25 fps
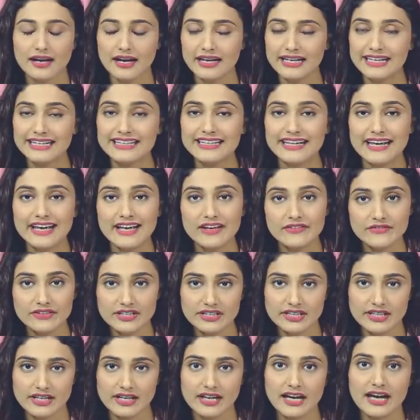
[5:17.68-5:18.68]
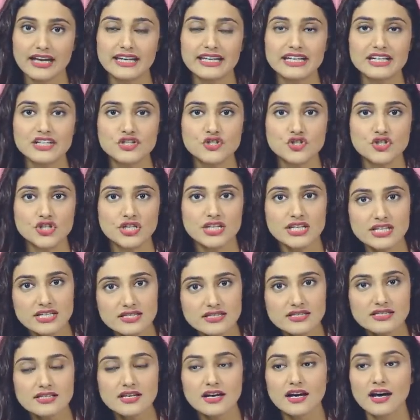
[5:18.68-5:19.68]
I eat everything. I eat
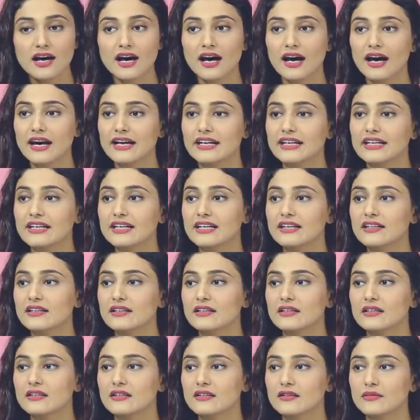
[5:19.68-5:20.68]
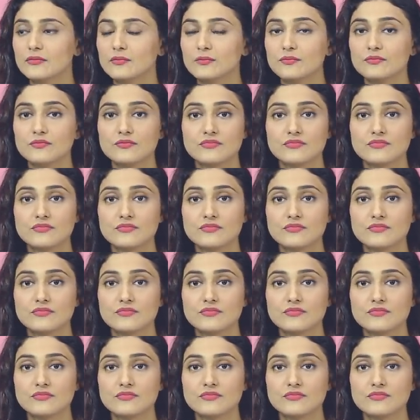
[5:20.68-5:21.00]
cheese, I eat uh,